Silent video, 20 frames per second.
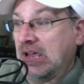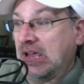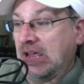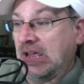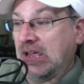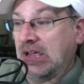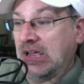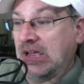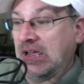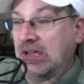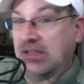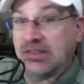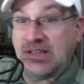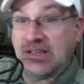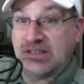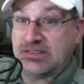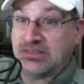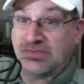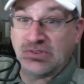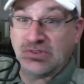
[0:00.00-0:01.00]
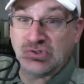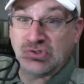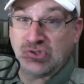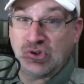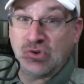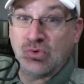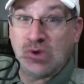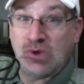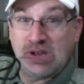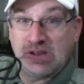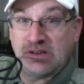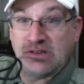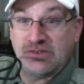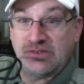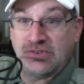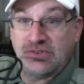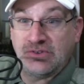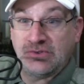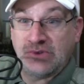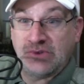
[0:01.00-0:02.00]
And that's if there's no wind.
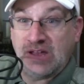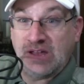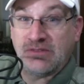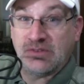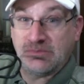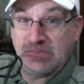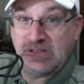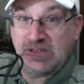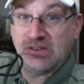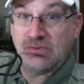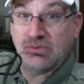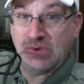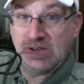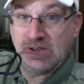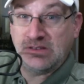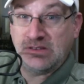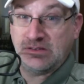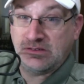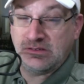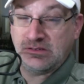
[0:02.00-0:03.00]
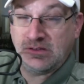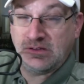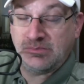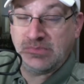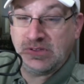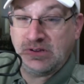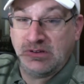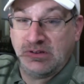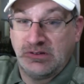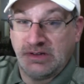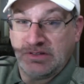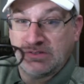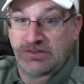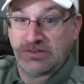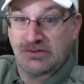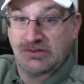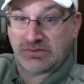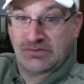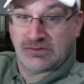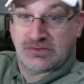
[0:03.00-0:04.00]
If you have a big wind up there,
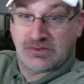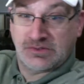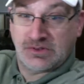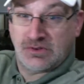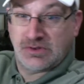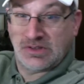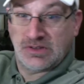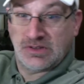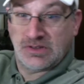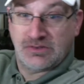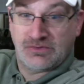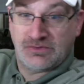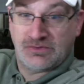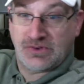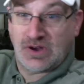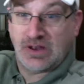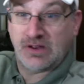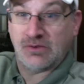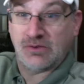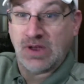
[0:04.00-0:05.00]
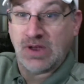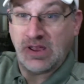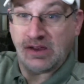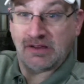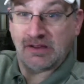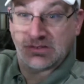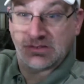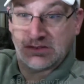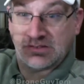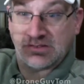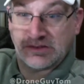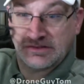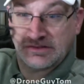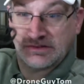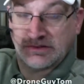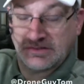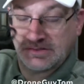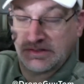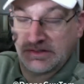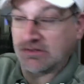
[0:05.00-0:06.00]
it's going to fly away because it's
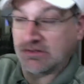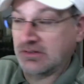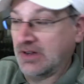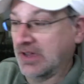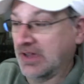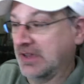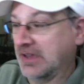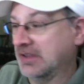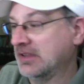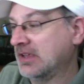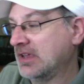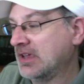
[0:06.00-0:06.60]
so light.